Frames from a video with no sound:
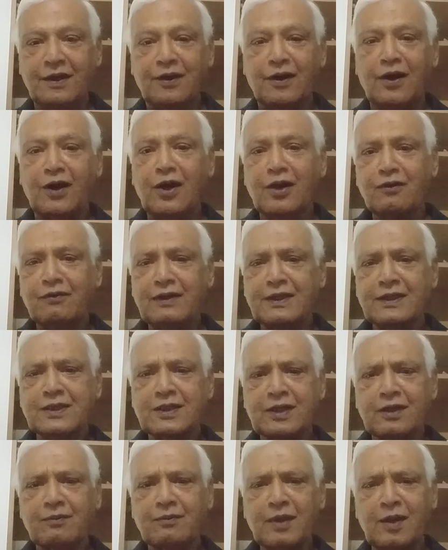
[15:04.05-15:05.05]

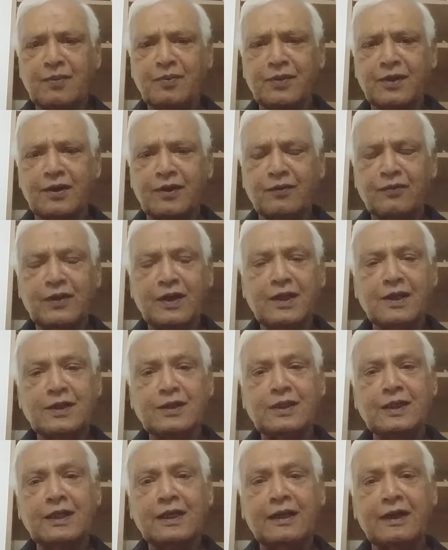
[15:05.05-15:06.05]
Always remember,
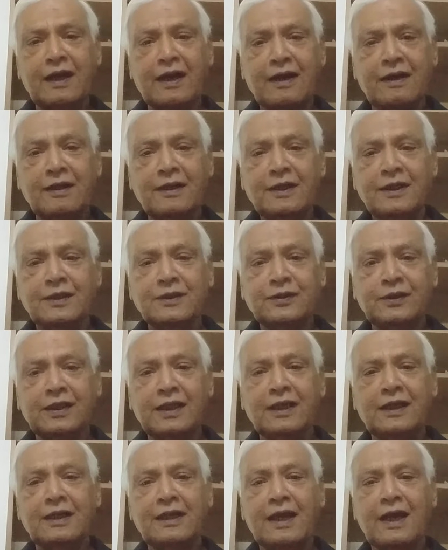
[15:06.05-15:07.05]
when
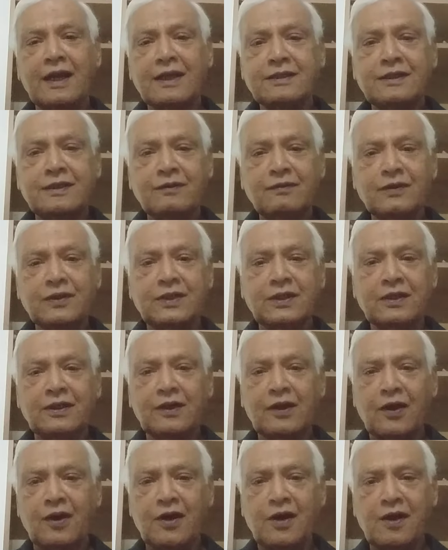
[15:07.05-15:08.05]
the activity
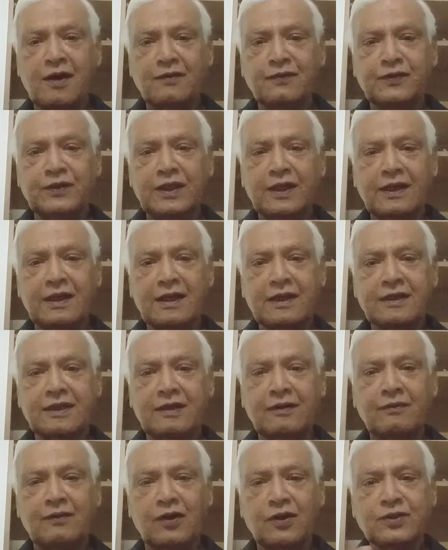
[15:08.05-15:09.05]
of the
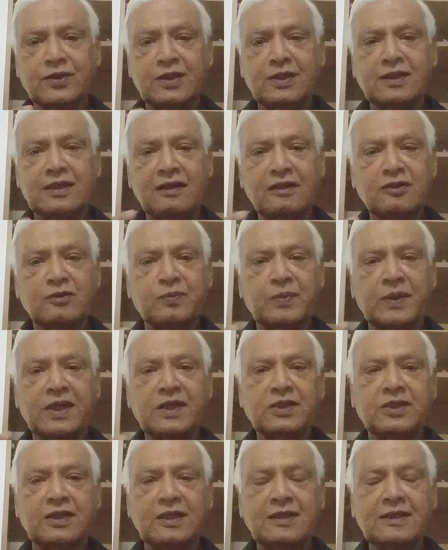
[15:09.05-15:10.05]
reactive oxygen
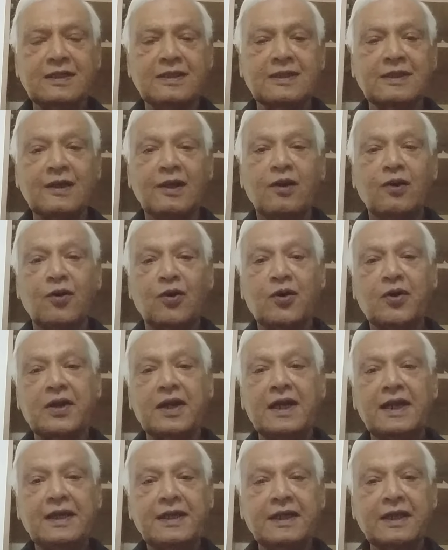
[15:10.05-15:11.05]
species or
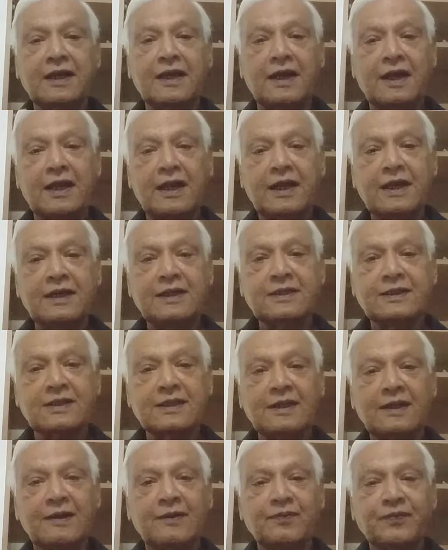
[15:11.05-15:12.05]

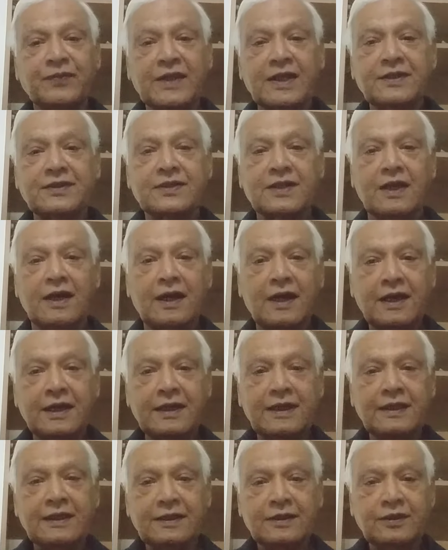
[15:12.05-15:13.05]
aldehydes is
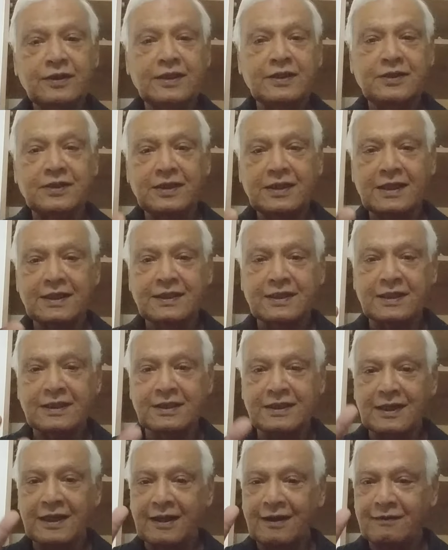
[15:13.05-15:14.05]
high, the
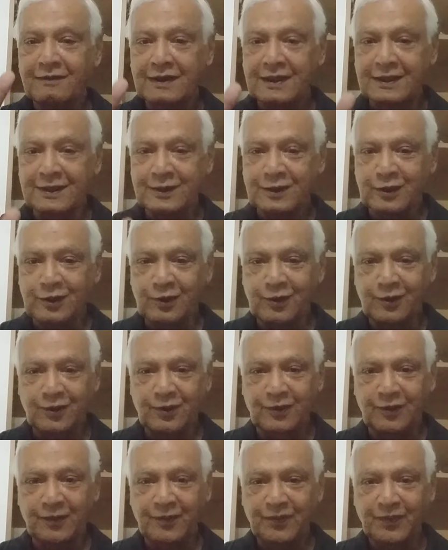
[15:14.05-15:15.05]
GSH level is
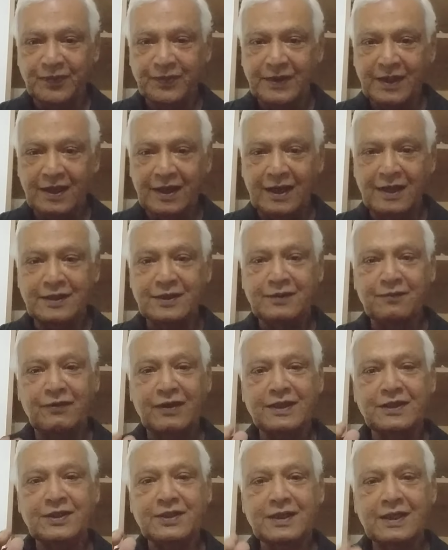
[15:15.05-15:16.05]
low. And
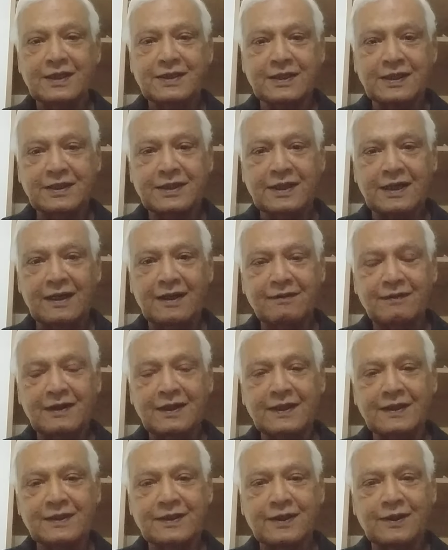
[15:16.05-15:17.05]
when GSH
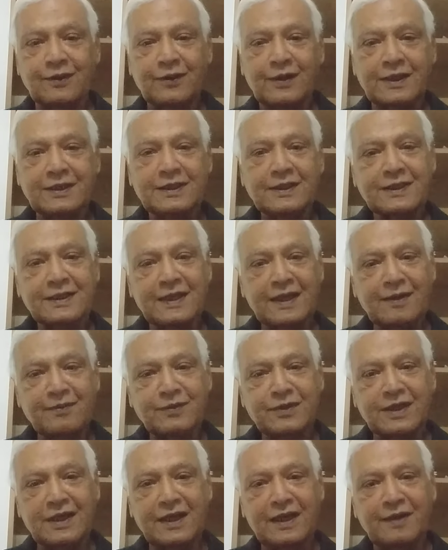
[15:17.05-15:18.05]
level is low, at the same
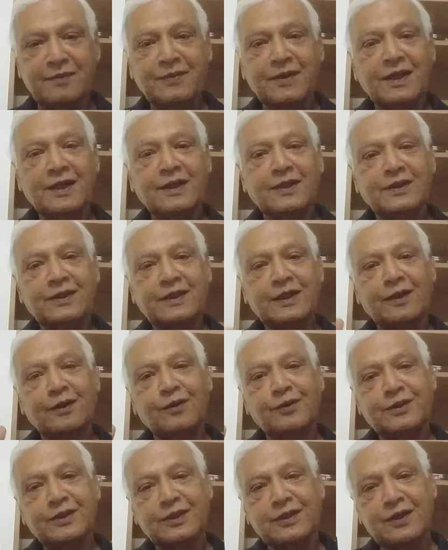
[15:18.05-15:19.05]
time, the
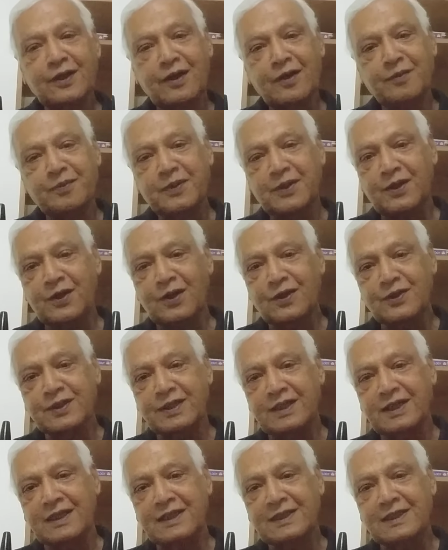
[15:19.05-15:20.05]
glutathione
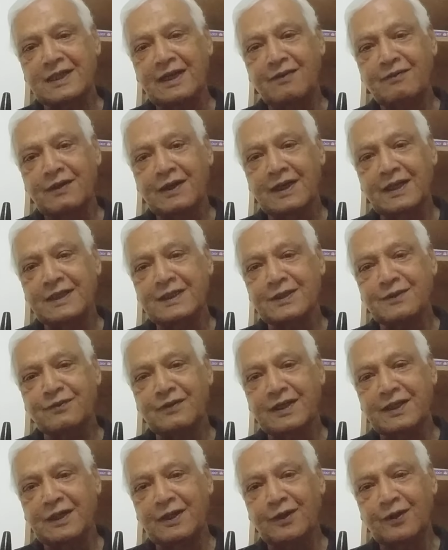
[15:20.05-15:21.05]
peroxidase level is
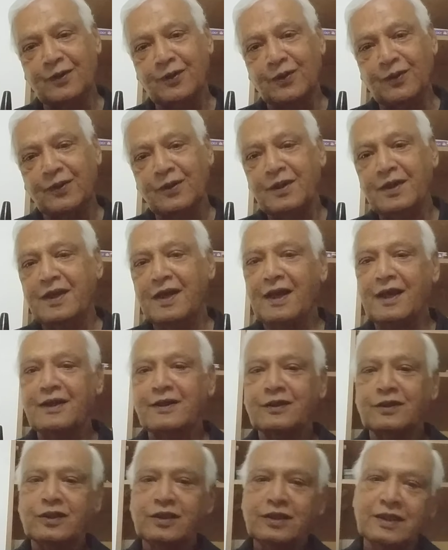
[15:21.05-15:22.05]
very low,
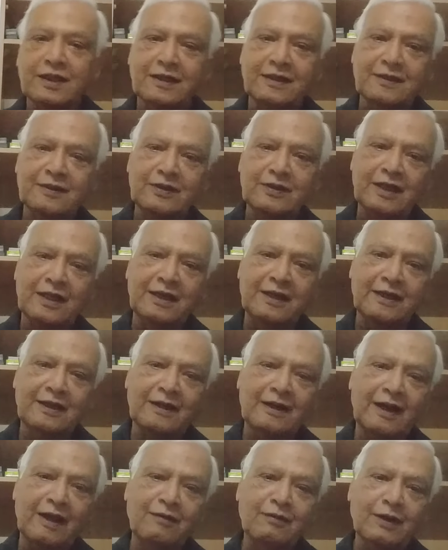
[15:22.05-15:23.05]
and
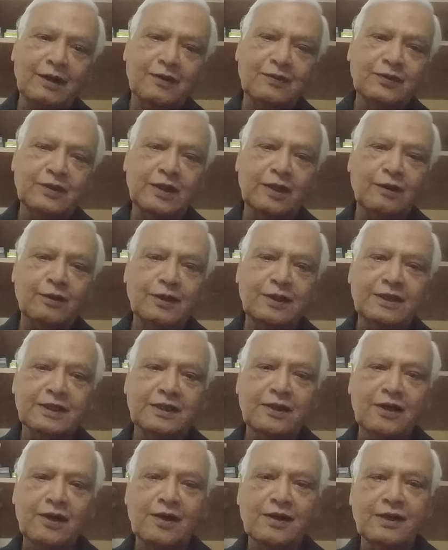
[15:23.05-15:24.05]
the level of the
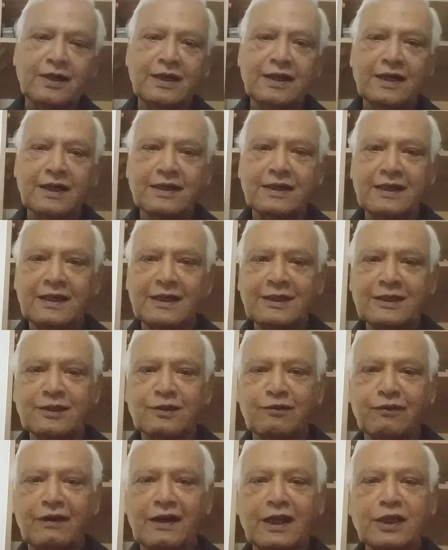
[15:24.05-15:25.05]
glutathione reductase
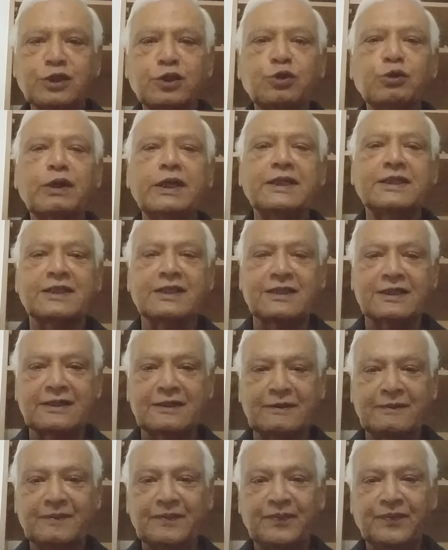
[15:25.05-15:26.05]
fluctuates.